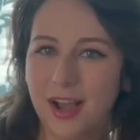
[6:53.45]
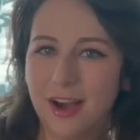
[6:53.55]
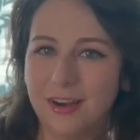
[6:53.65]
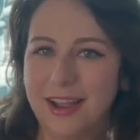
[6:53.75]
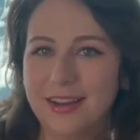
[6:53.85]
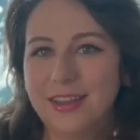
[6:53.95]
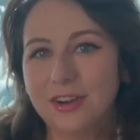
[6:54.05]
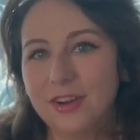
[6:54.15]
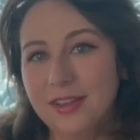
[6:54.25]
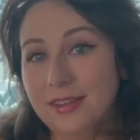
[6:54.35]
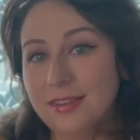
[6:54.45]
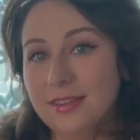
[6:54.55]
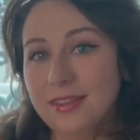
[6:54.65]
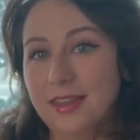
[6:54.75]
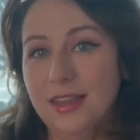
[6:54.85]
All right, here is
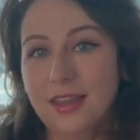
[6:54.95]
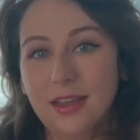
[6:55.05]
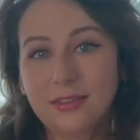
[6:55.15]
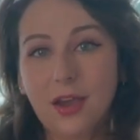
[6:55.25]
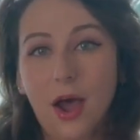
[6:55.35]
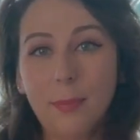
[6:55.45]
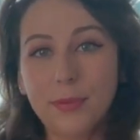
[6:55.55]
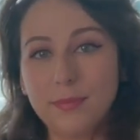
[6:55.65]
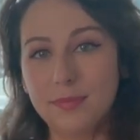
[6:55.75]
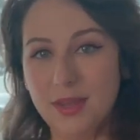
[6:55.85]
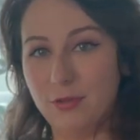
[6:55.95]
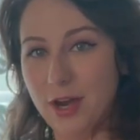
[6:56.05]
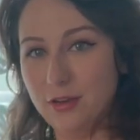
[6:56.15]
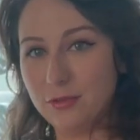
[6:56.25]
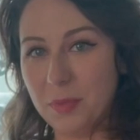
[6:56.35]
the top
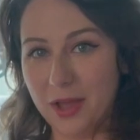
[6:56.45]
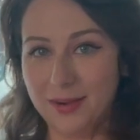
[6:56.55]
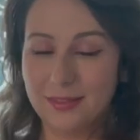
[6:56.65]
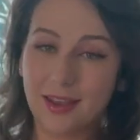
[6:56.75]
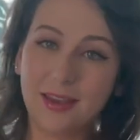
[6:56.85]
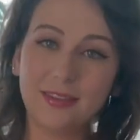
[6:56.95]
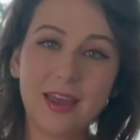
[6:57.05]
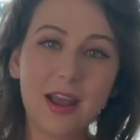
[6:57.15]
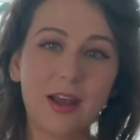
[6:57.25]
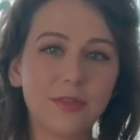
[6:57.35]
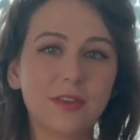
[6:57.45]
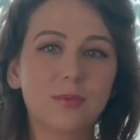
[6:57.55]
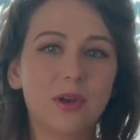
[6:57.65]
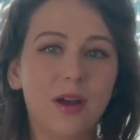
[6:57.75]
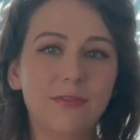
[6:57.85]
mid-range bodice. Like I said, I got this
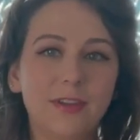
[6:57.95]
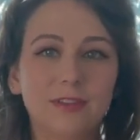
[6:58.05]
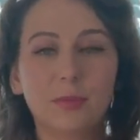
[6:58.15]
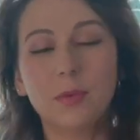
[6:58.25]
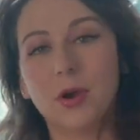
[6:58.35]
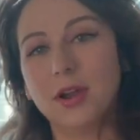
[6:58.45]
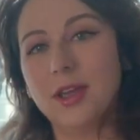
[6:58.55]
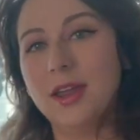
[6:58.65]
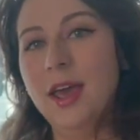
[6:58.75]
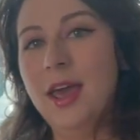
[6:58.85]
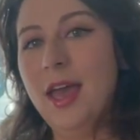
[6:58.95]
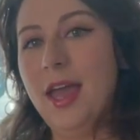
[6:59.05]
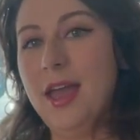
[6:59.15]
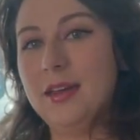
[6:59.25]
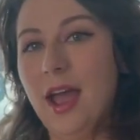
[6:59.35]
one off Facebook Market
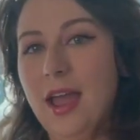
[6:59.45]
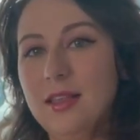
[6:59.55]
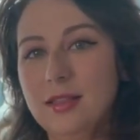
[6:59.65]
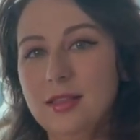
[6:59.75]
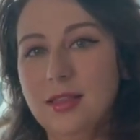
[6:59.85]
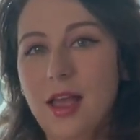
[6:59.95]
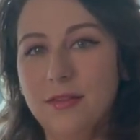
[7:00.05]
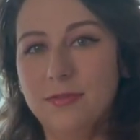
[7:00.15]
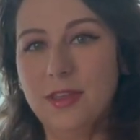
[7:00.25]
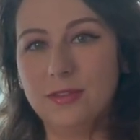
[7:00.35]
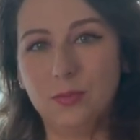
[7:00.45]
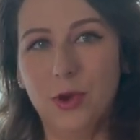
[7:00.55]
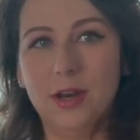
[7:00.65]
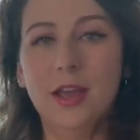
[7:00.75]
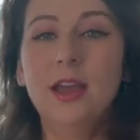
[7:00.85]
and I love this
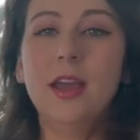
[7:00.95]
one.